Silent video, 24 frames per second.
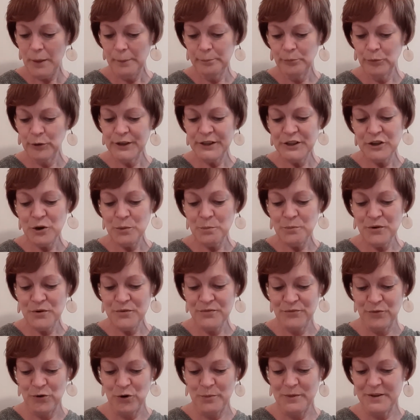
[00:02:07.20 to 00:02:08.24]
Bring your
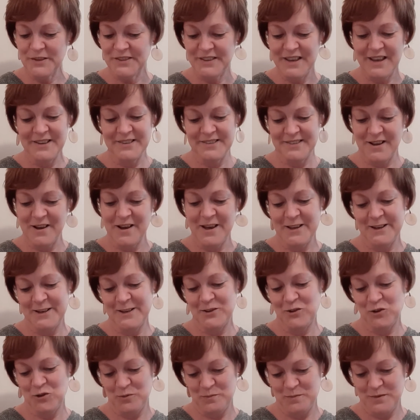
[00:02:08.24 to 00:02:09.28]
performance anxiety
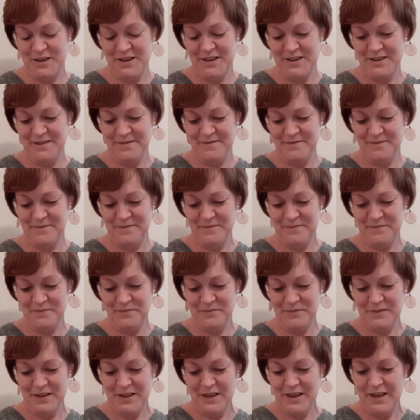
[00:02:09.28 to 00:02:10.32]
to me
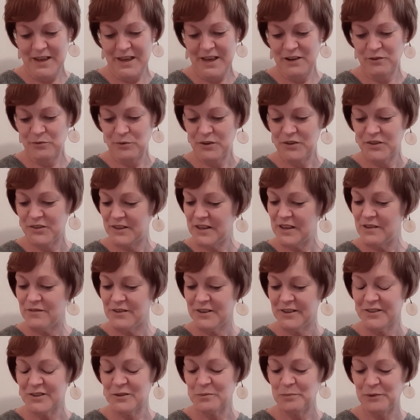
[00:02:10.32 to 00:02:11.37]
and receive in
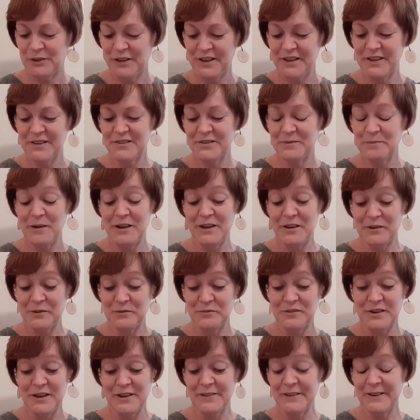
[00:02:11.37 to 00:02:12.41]
its place my
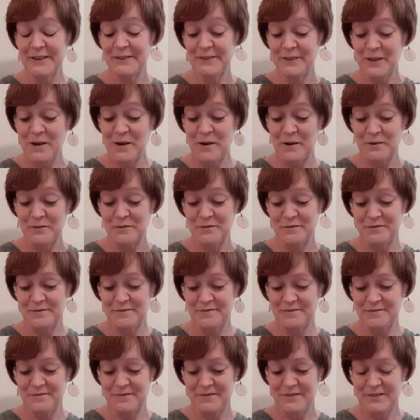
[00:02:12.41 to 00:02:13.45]
unfailing love.
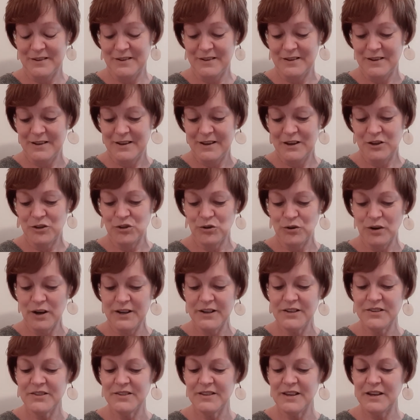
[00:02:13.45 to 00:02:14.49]
Try
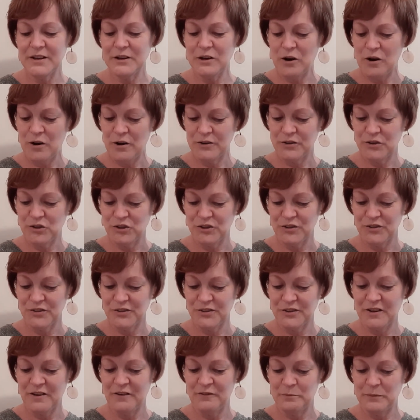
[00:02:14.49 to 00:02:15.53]
to stay conscious
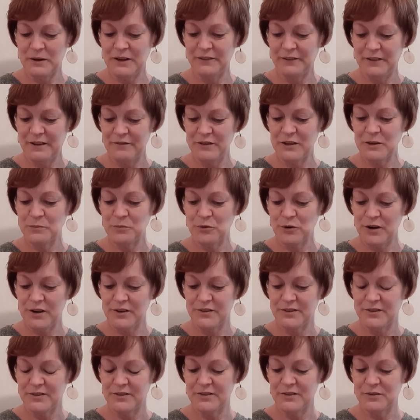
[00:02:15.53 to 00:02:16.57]
of my loving
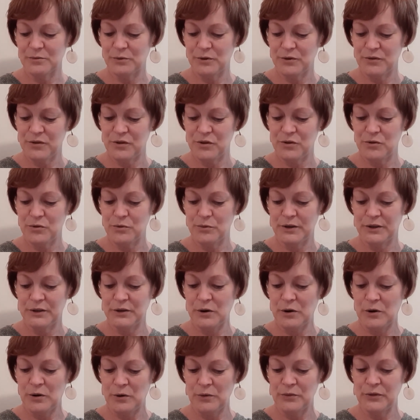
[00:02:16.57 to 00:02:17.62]
presence with you in
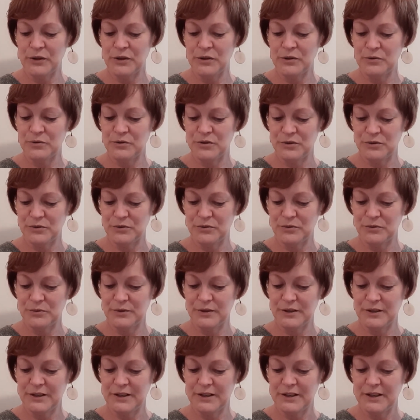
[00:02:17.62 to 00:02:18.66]
all that you do,
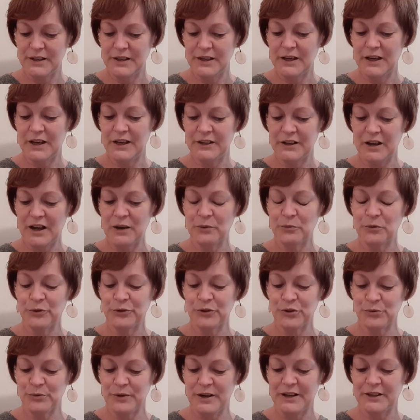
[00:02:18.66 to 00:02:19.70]
and I will
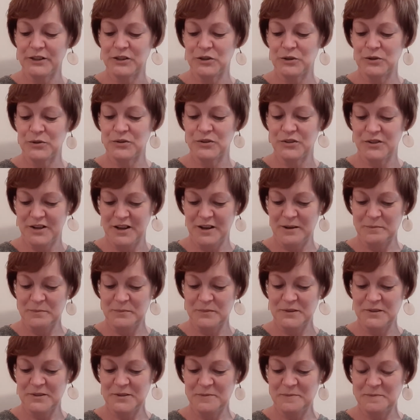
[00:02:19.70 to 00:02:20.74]
direct your
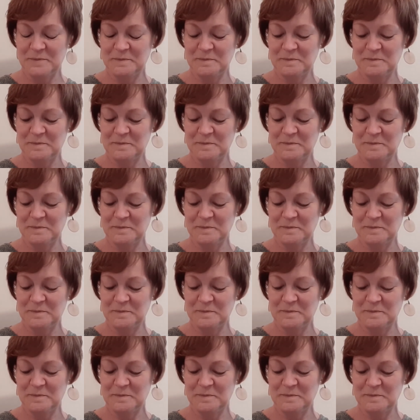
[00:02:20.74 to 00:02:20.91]
steps."